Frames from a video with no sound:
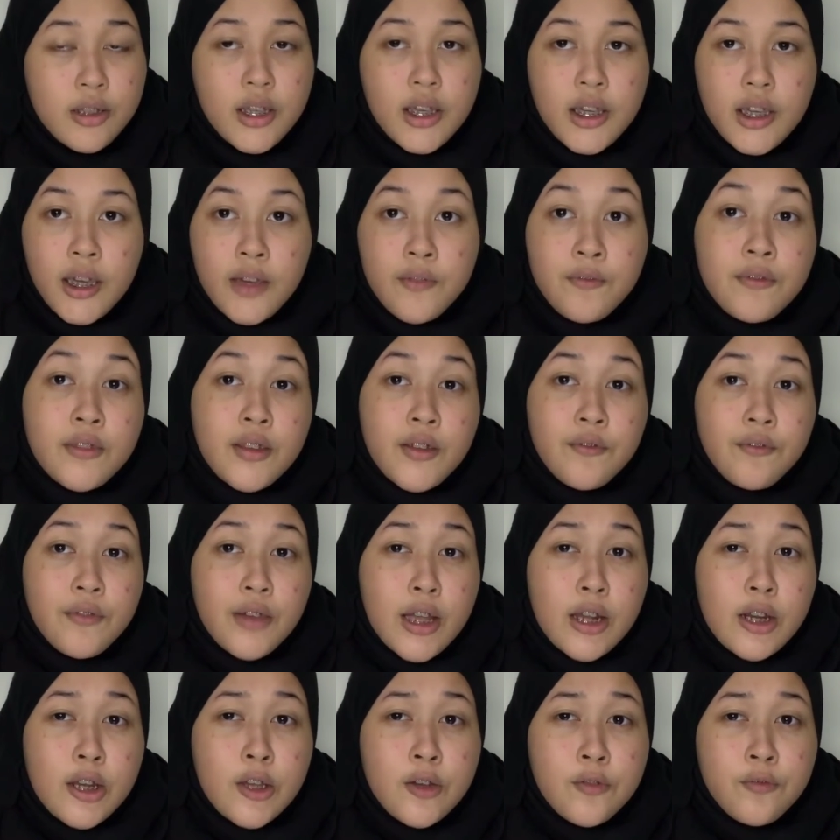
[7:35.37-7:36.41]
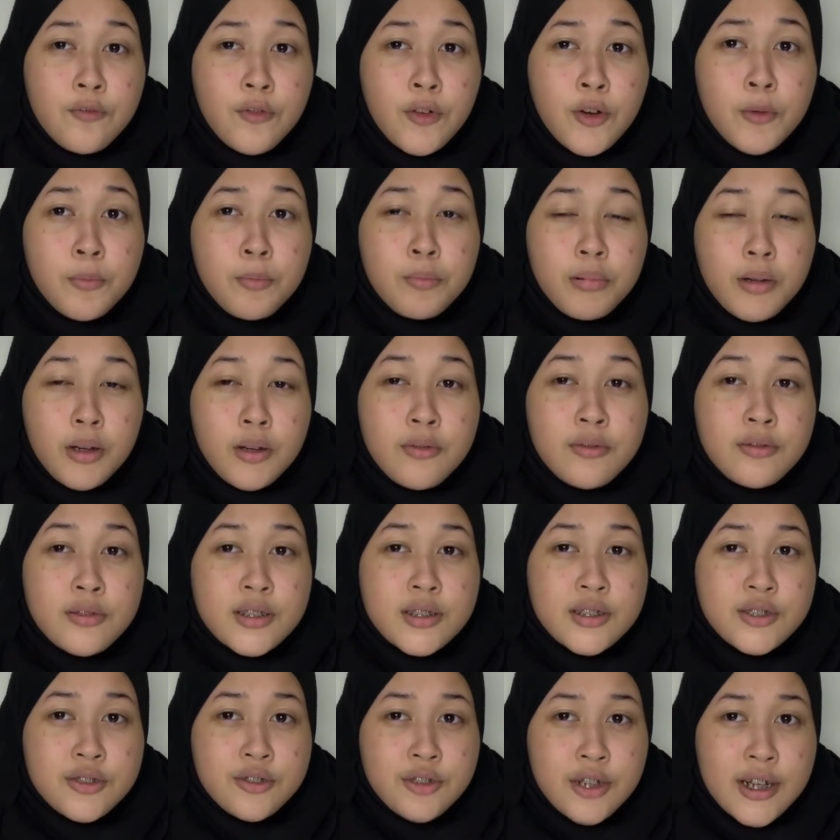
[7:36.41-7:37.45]
If the value for both
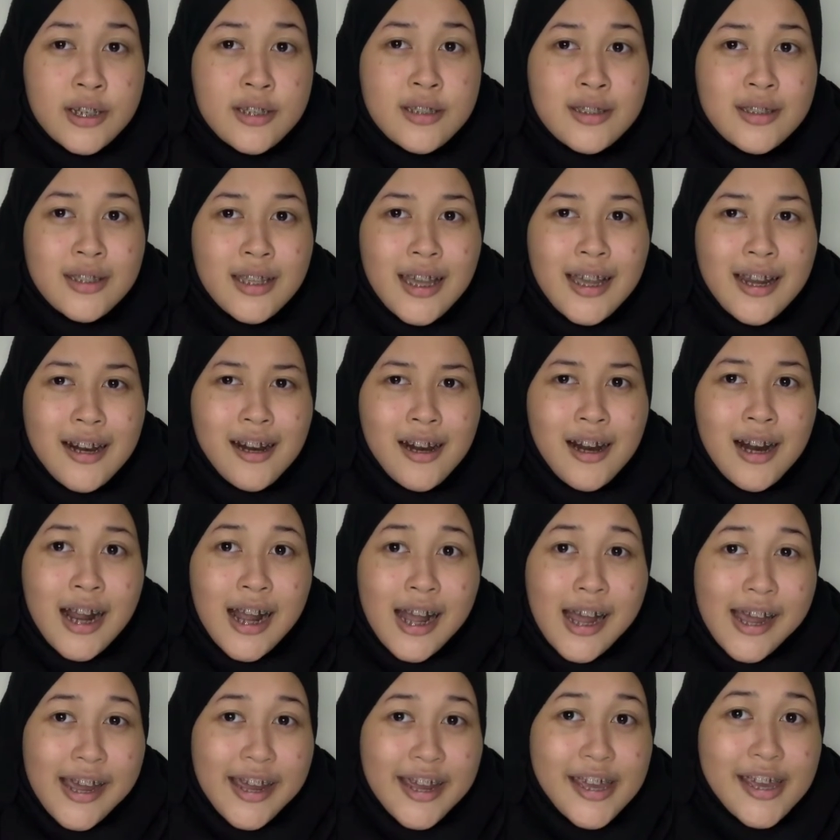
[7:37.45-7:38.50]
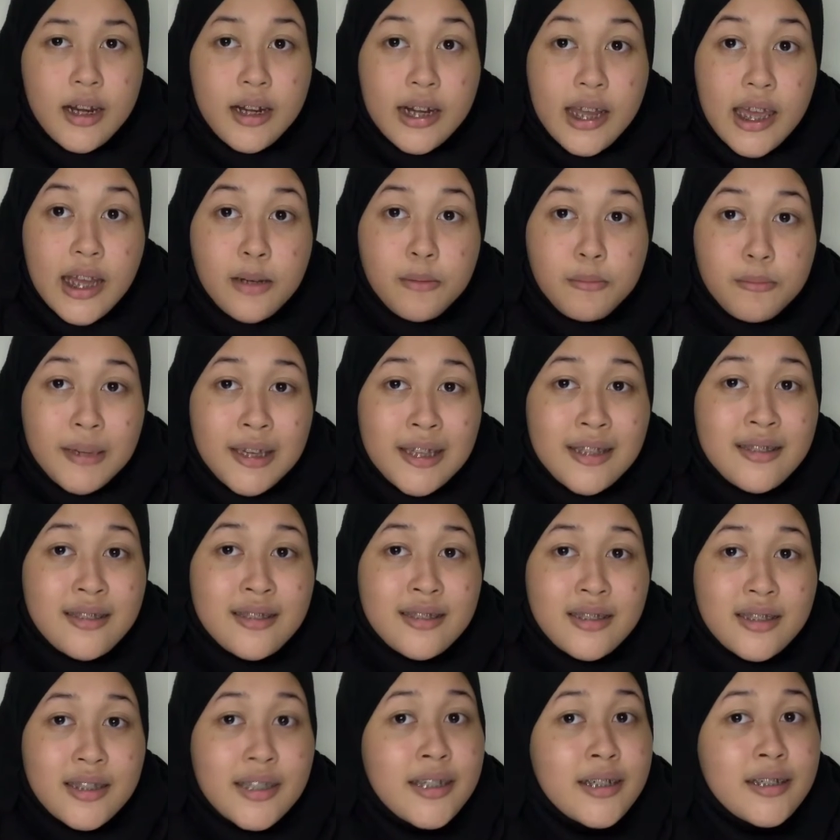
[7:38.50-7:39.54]
stress are high, that means
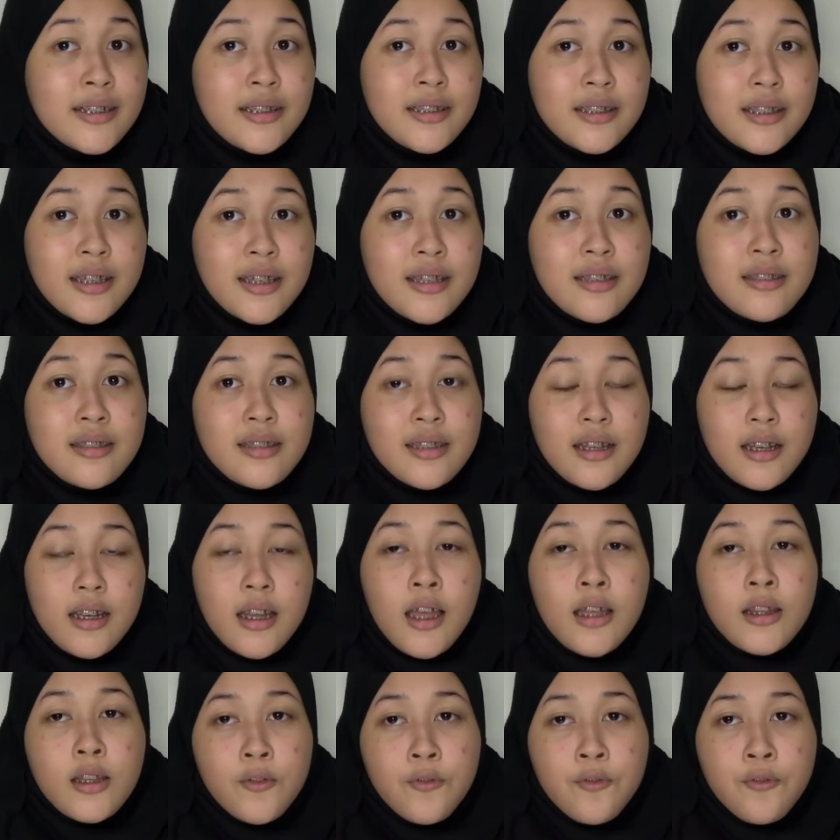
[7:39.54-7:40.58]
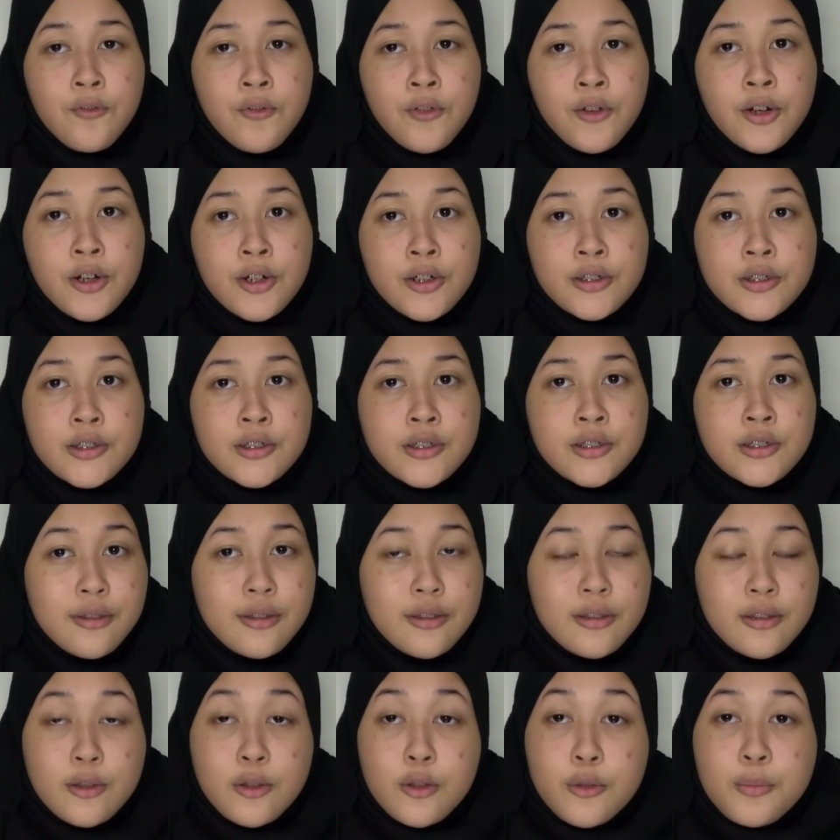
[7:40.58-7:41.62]
steel needs a lot of force
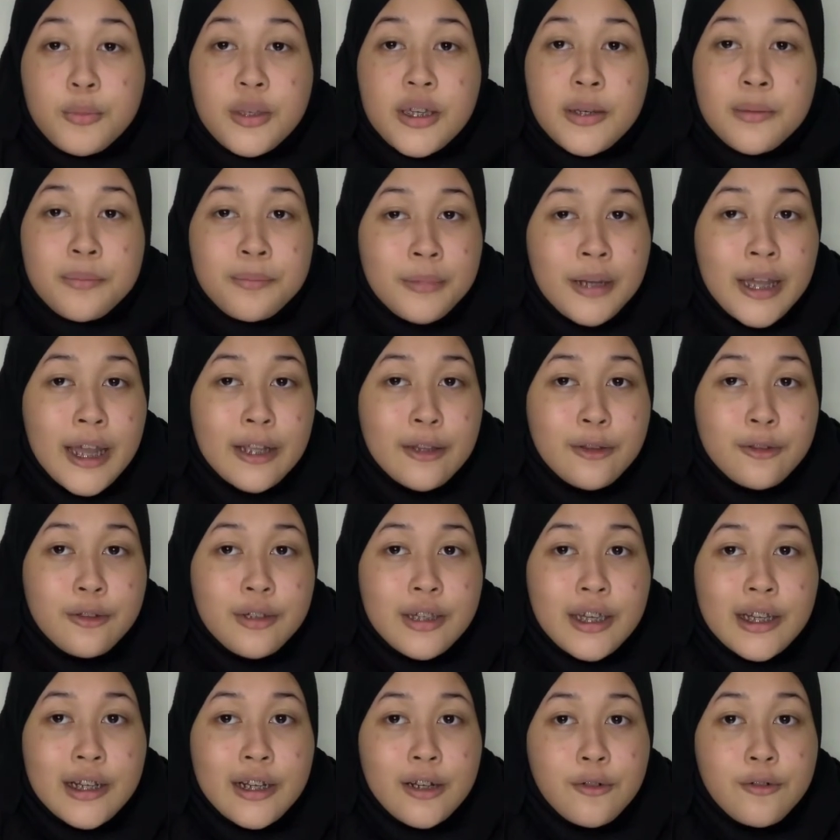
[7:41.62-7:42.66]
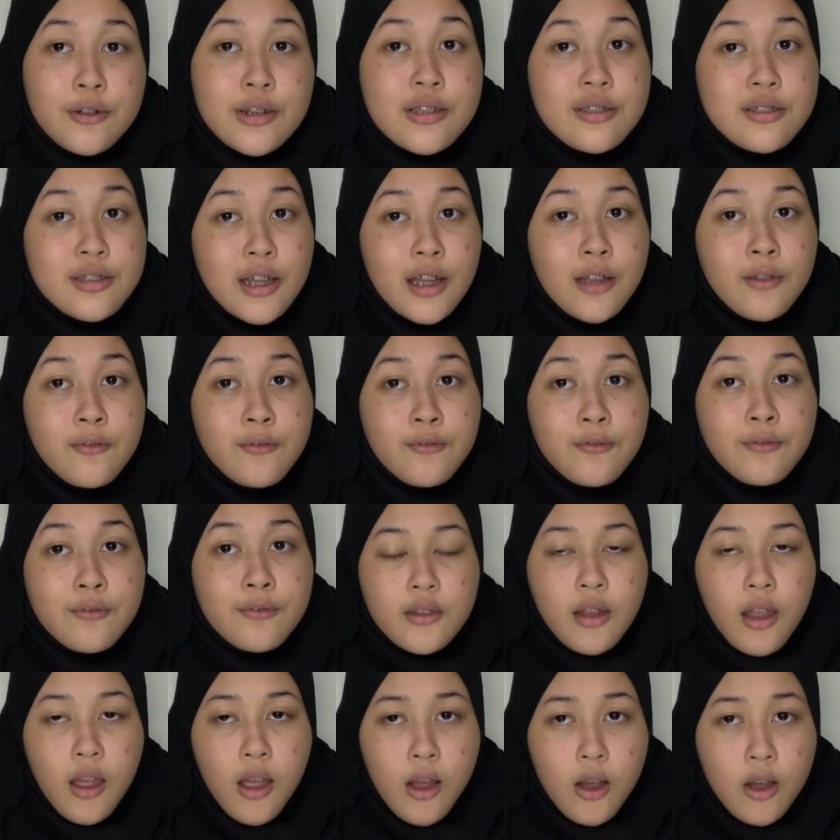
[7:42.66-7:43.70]
to be applied to get a result
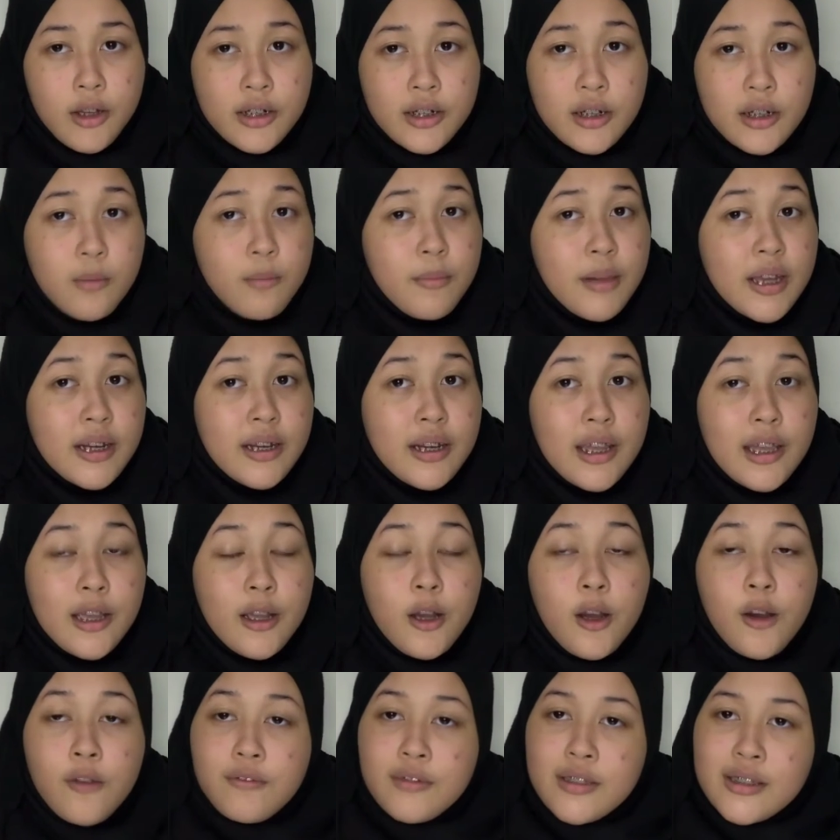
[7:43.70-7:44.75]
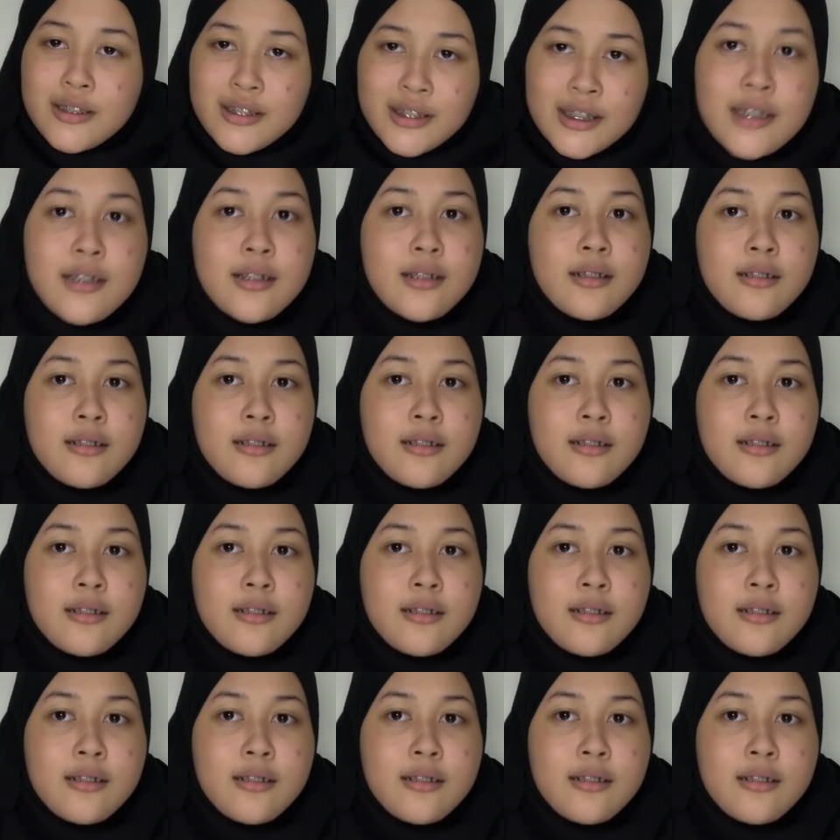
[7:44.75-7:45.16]
on the bending of the steel.